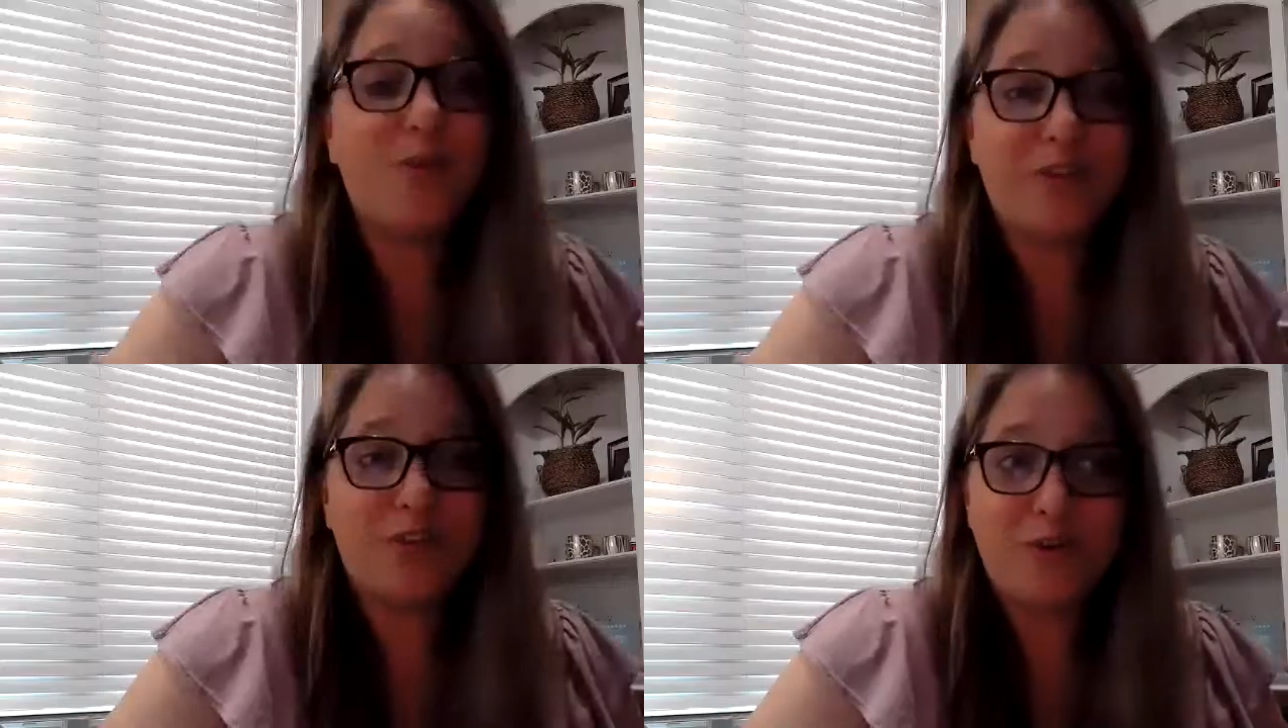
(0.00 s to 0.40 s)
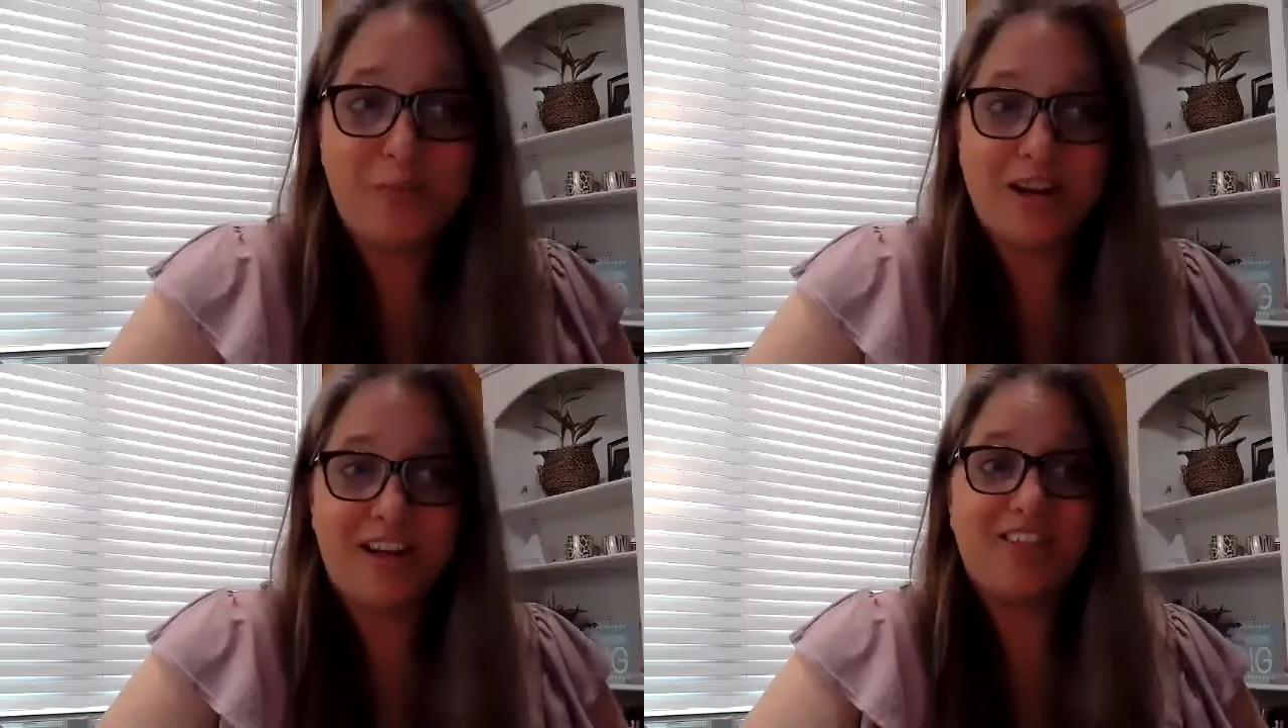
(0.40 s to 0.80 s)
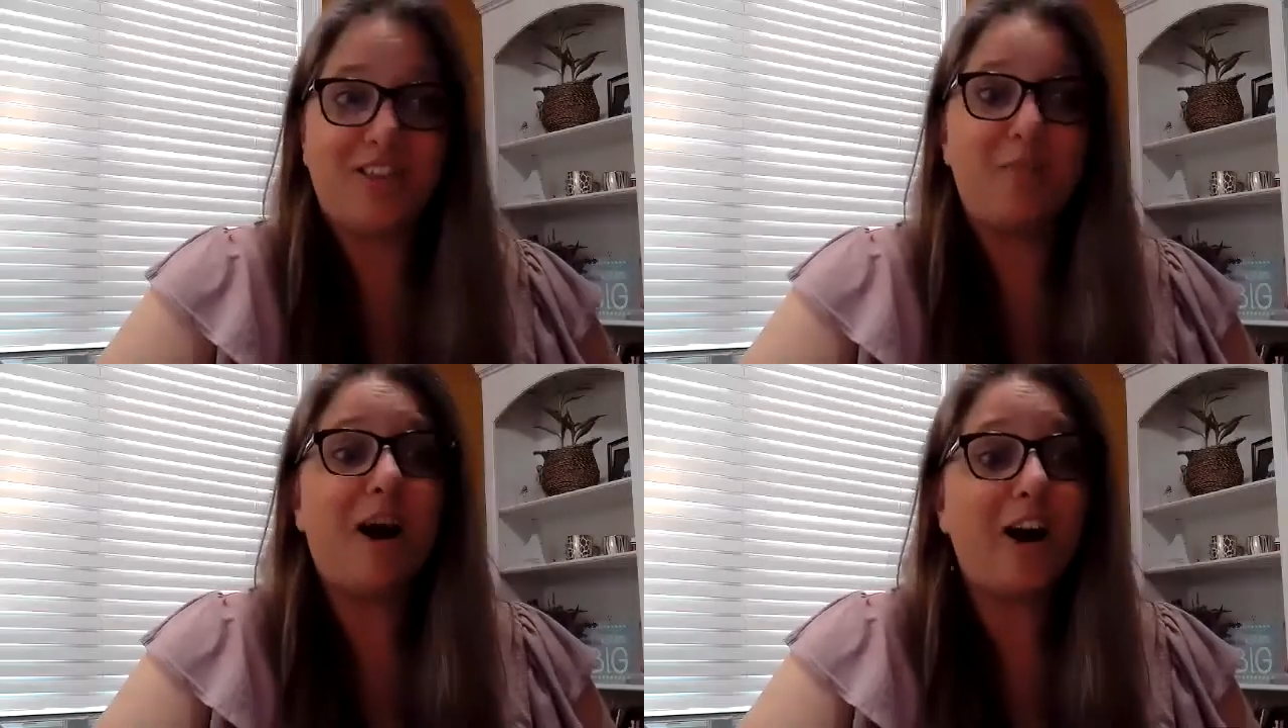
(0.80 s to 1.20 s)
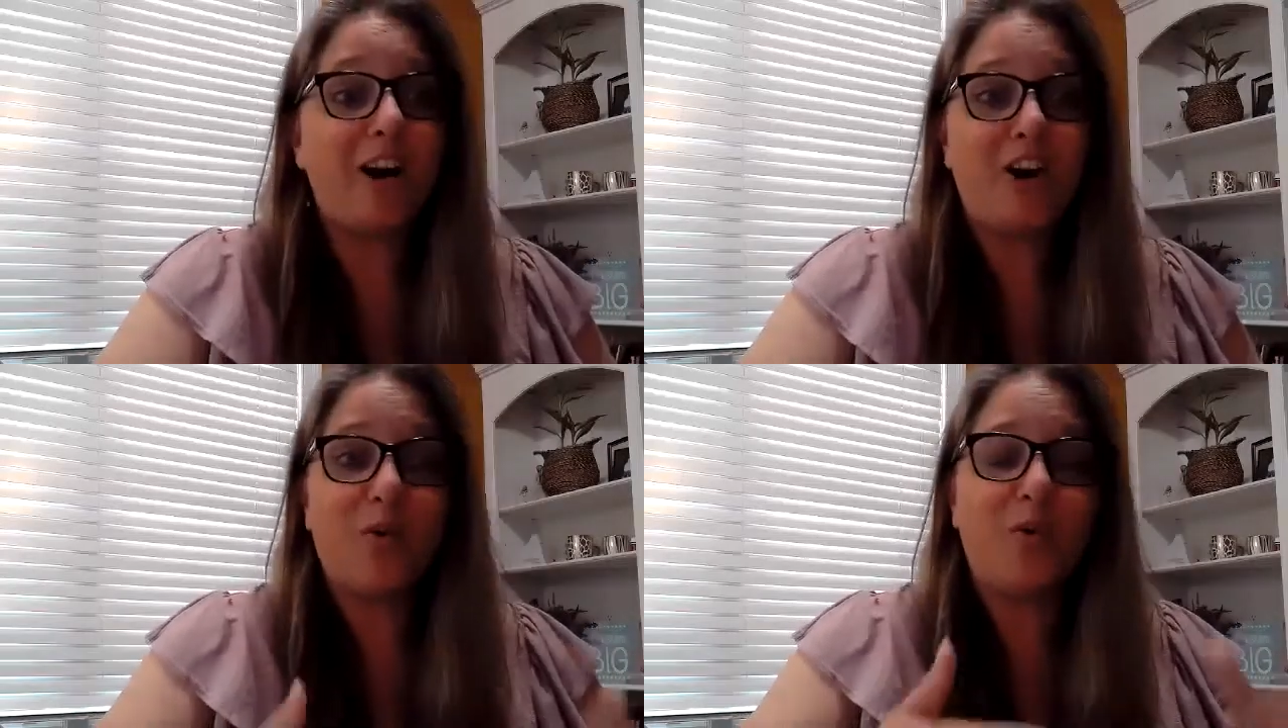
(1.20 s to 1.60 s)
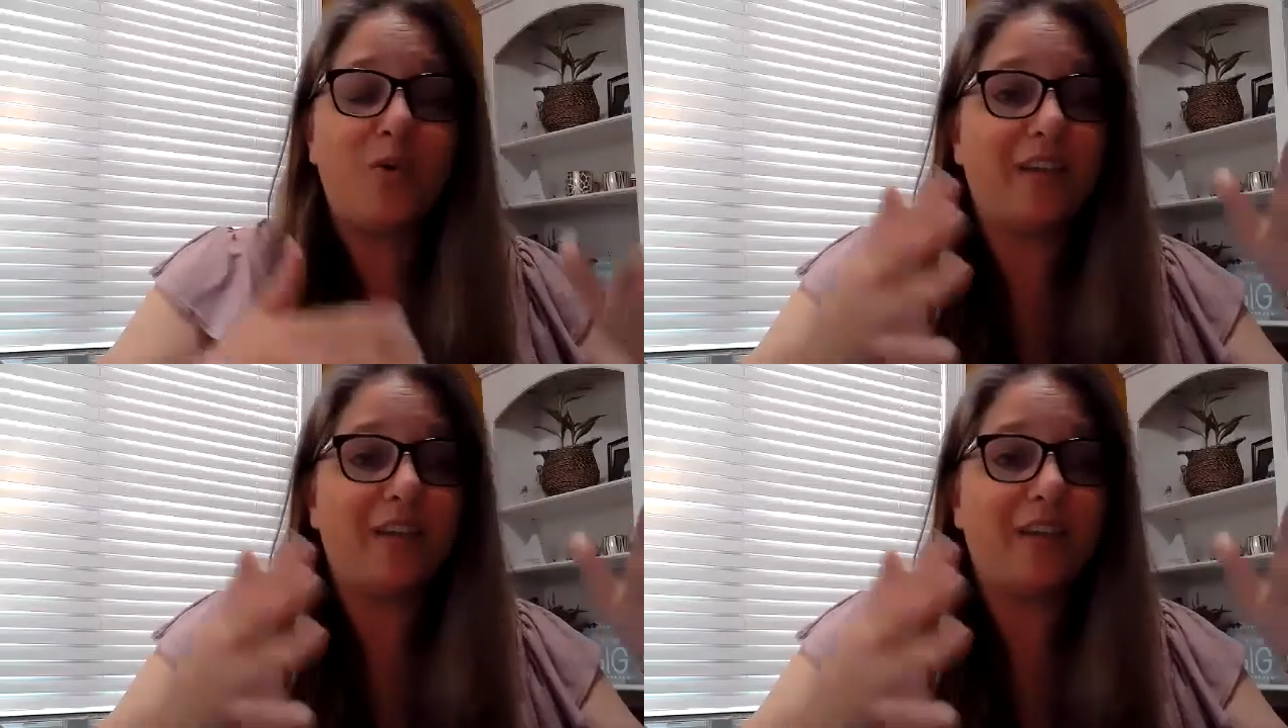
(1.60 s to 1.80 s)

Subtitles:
whether you're meeting in the park, or